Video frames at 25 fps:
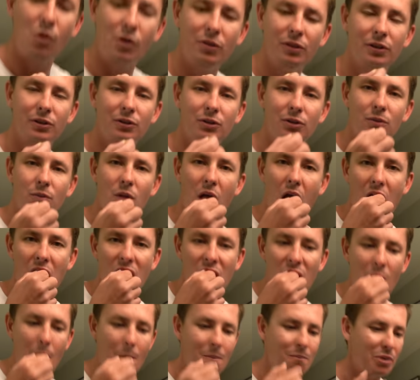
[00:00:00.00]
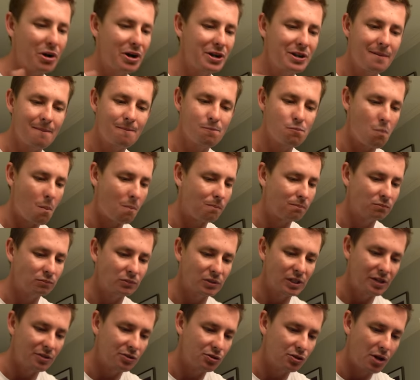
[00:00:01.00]
one little bite,
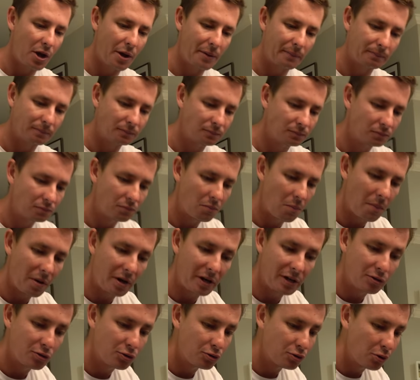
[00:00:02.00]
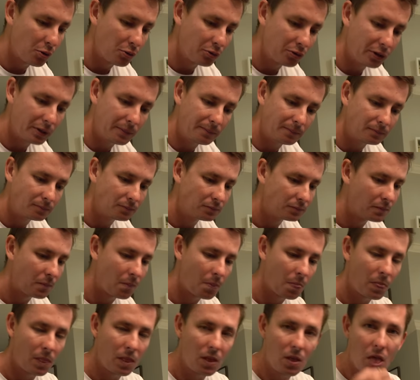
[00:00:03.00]
and it's done. And it's so good.
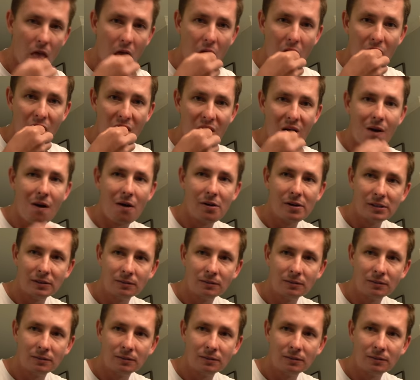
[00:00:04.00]
Yeah, we're